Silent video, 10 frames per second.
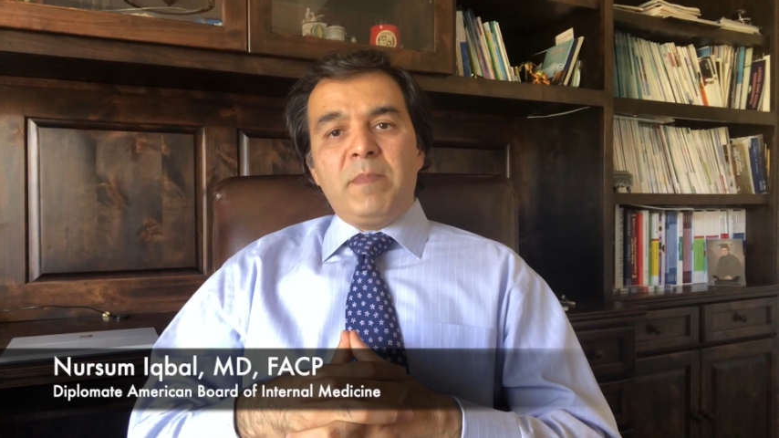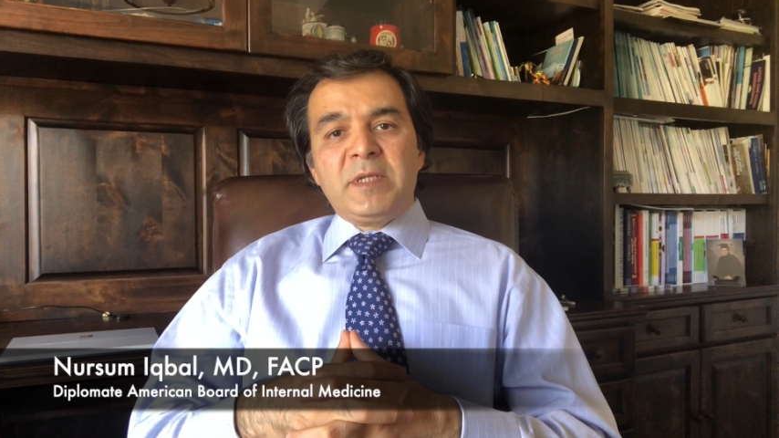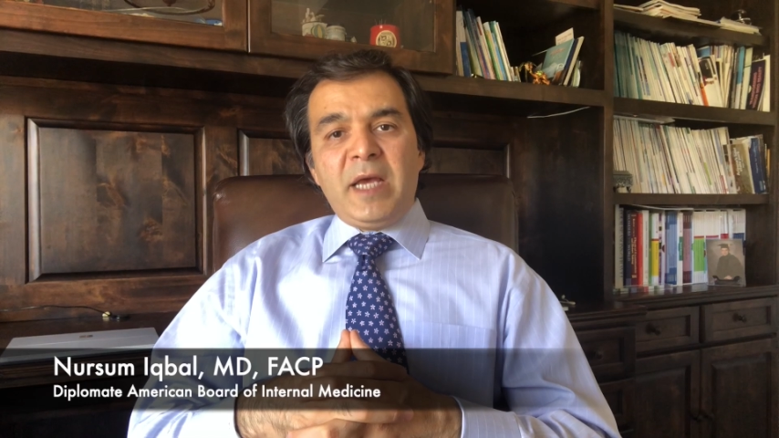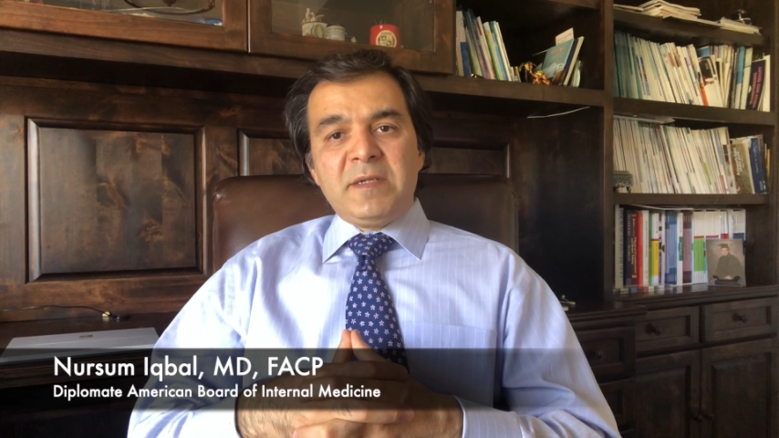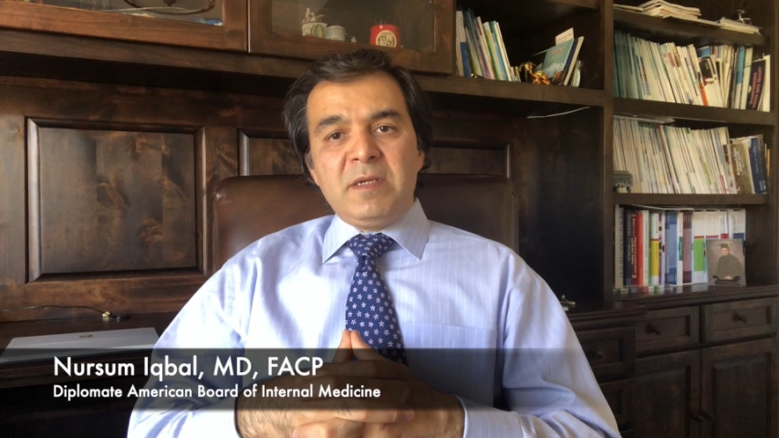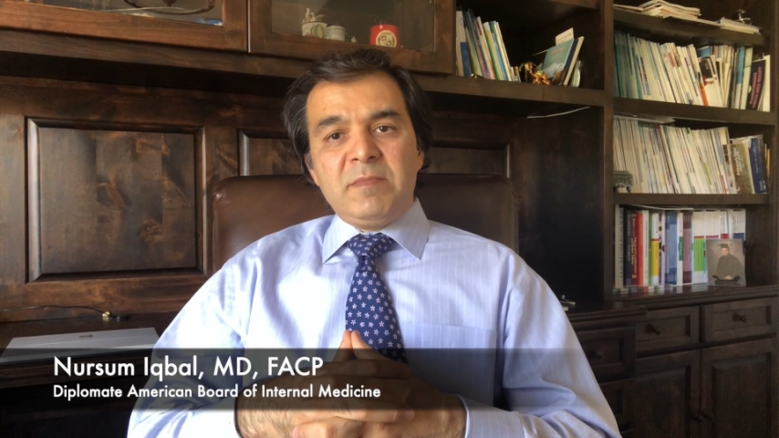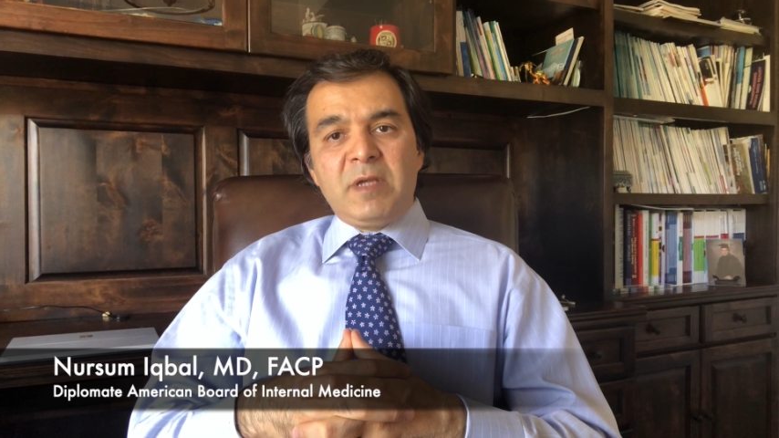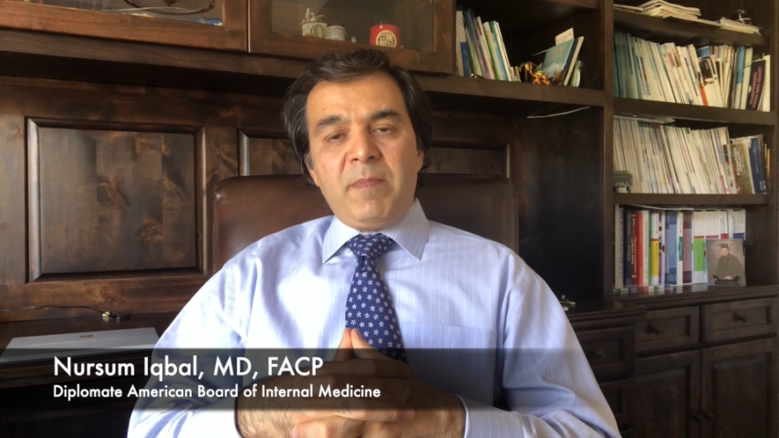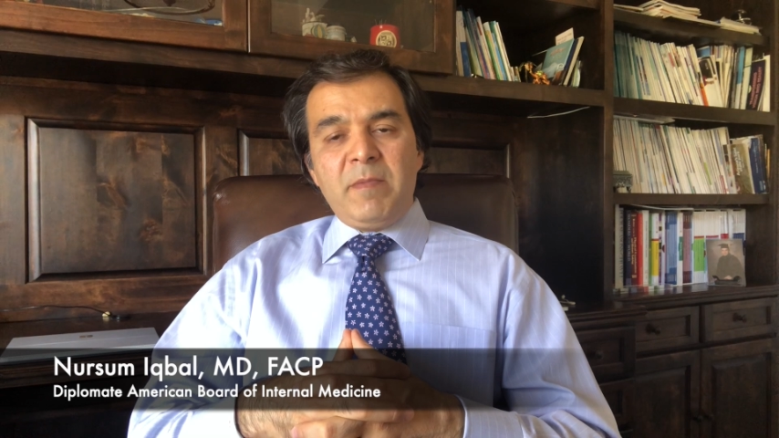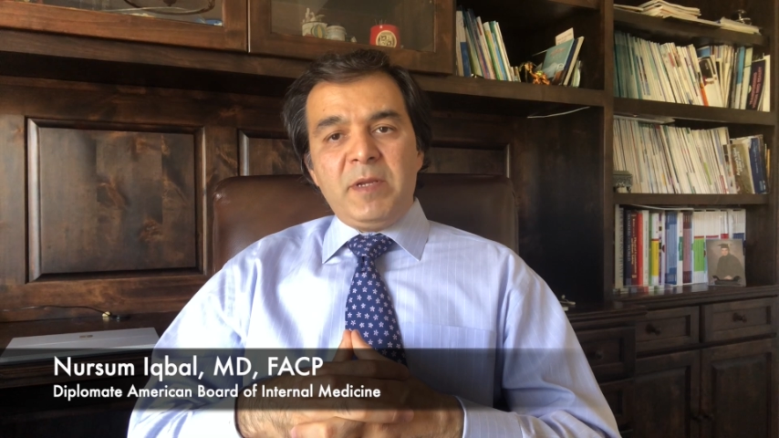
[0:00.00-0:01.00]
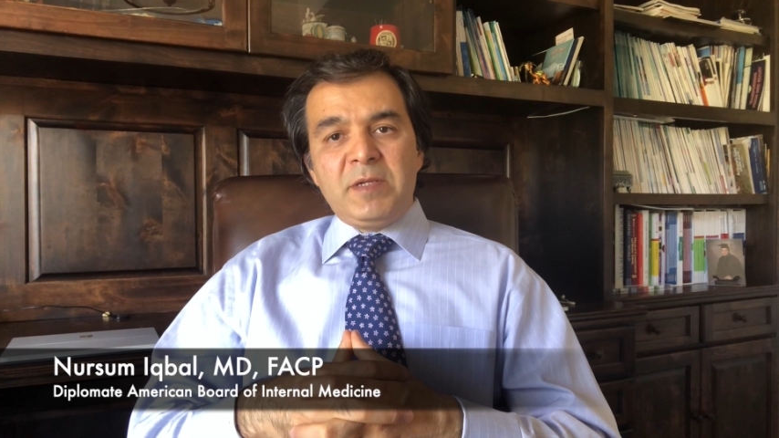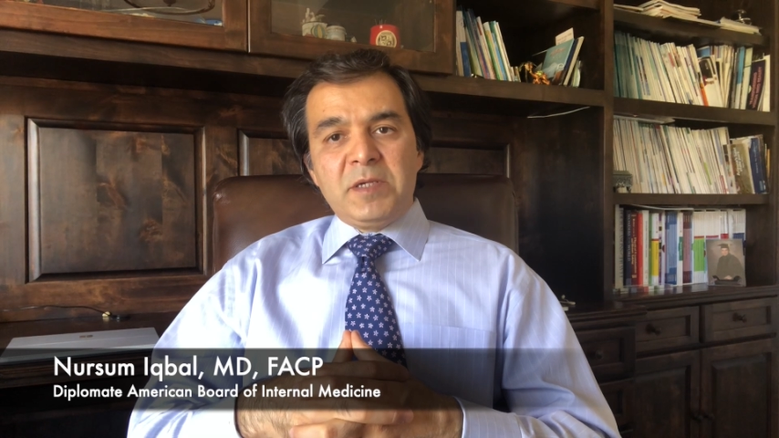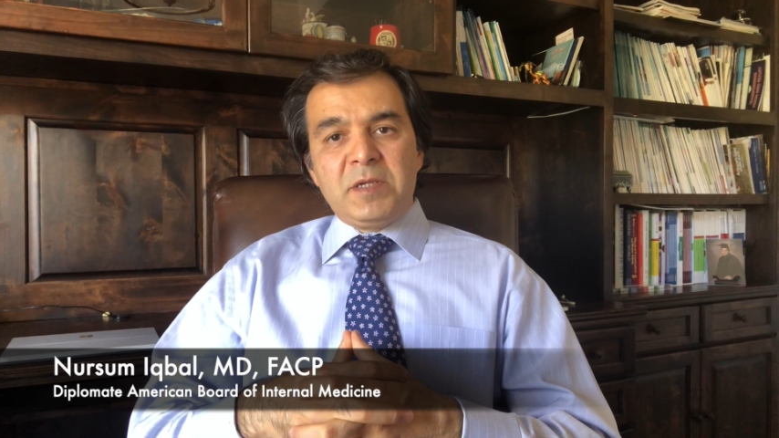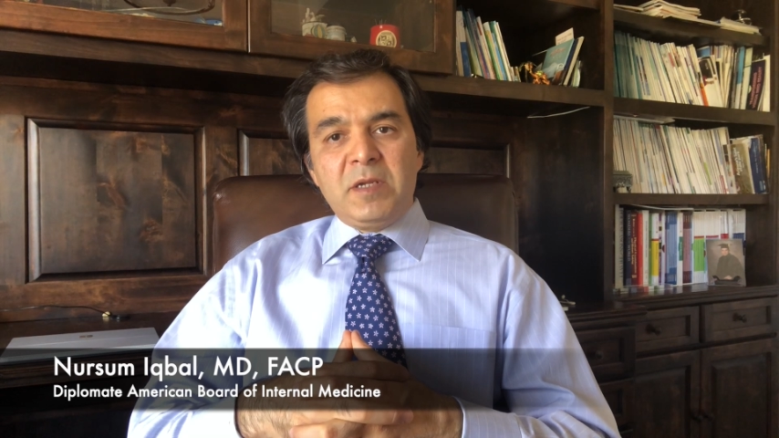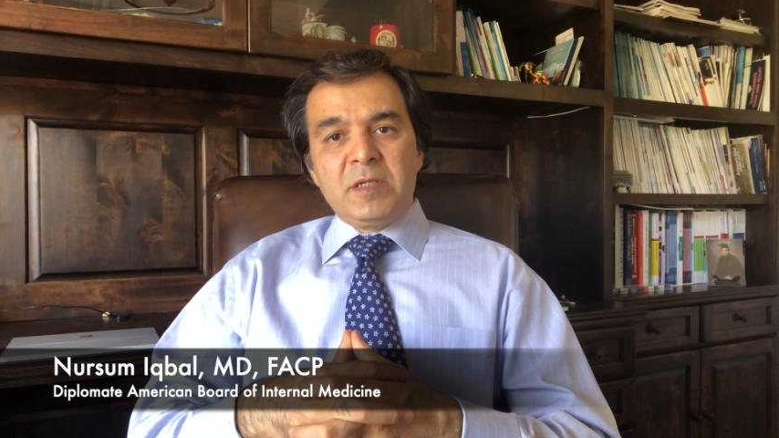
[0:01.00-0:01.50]
Potassium
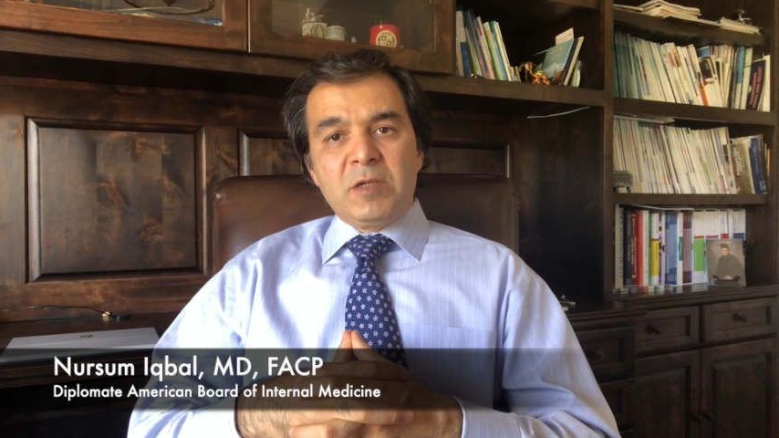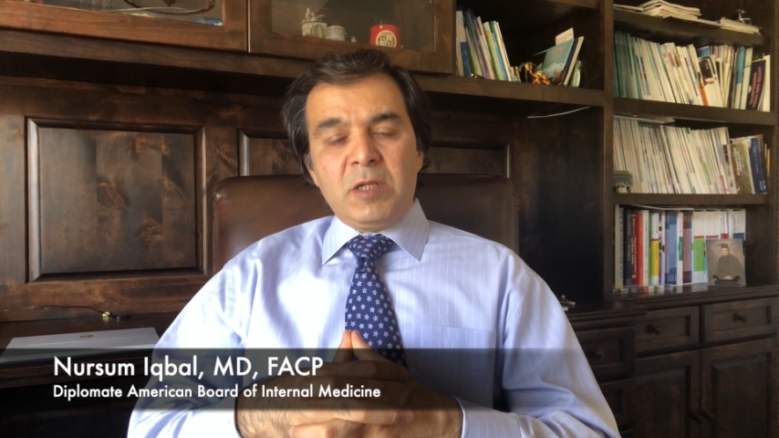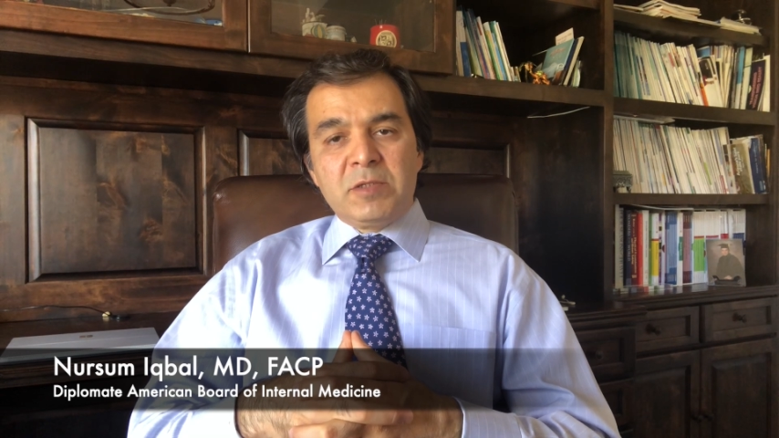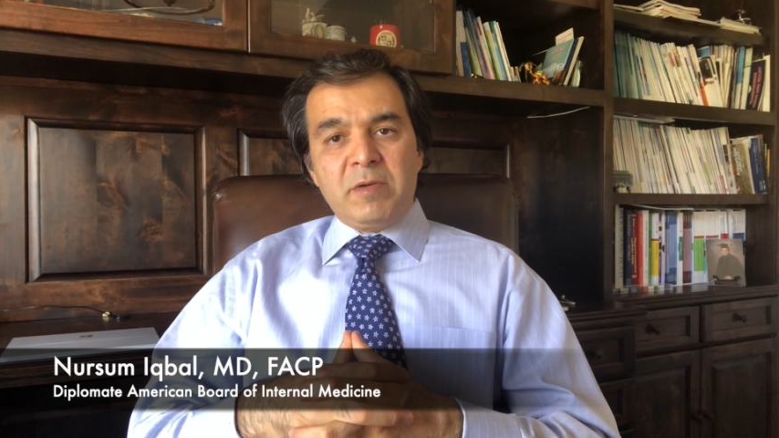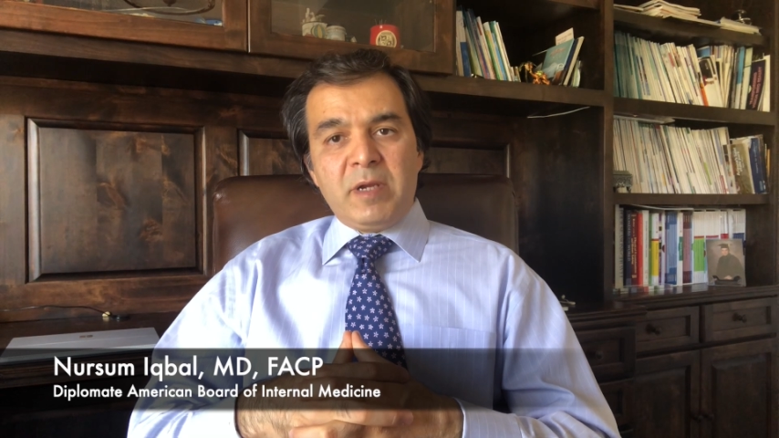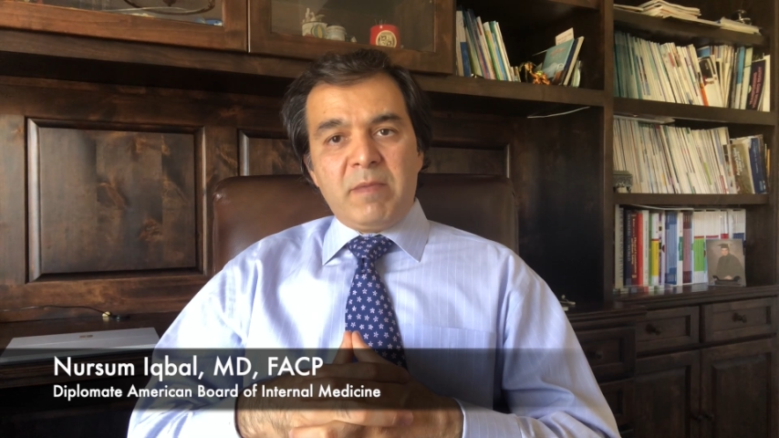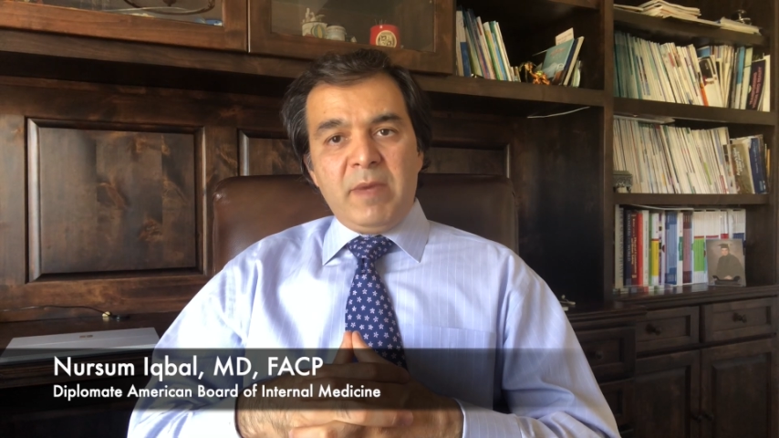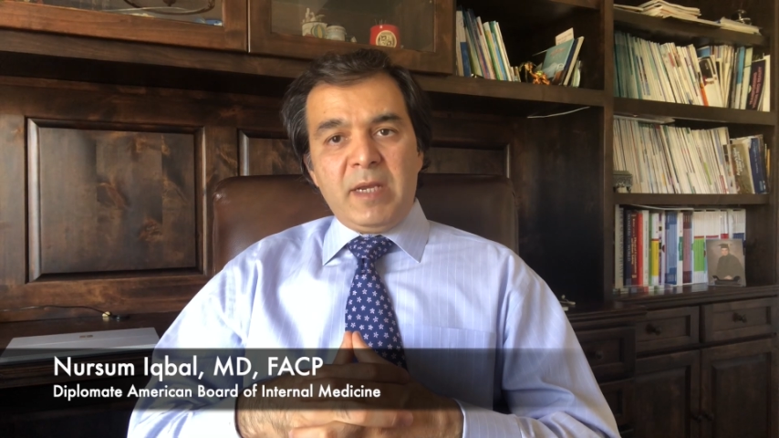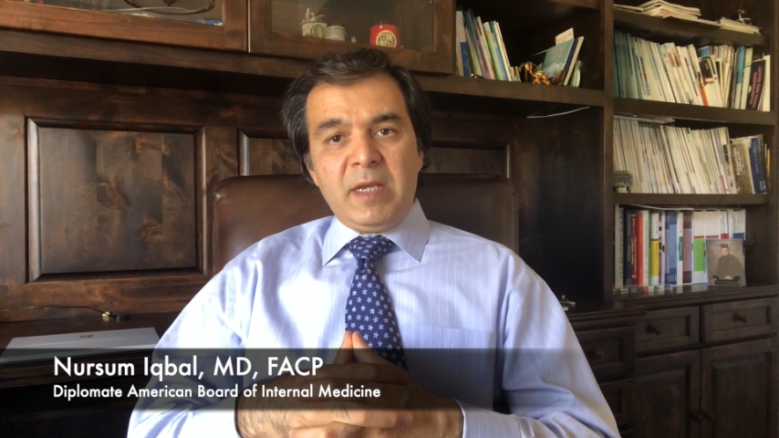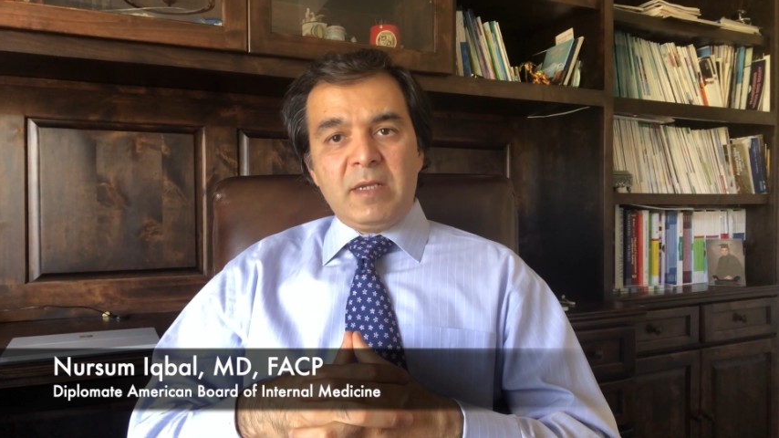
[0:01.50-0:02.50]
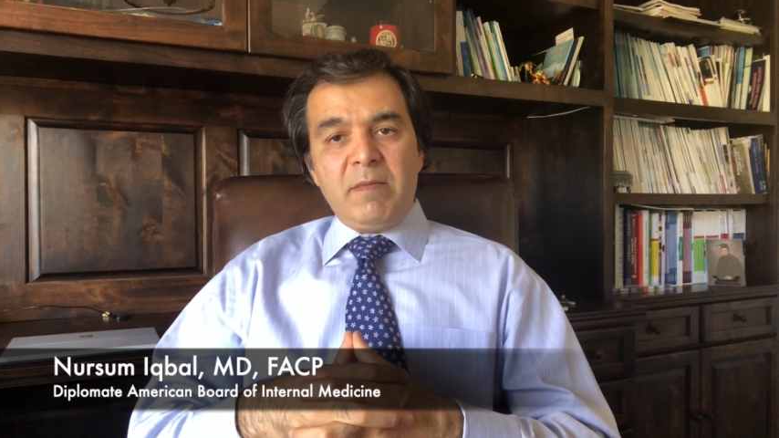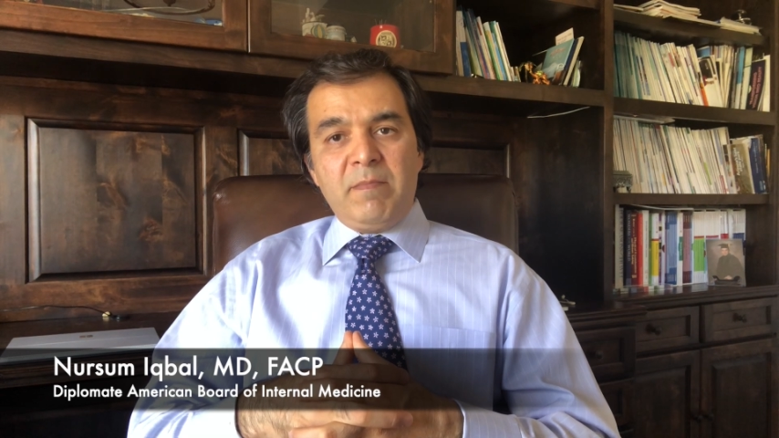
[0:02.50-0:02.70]
supplementation is also recommended,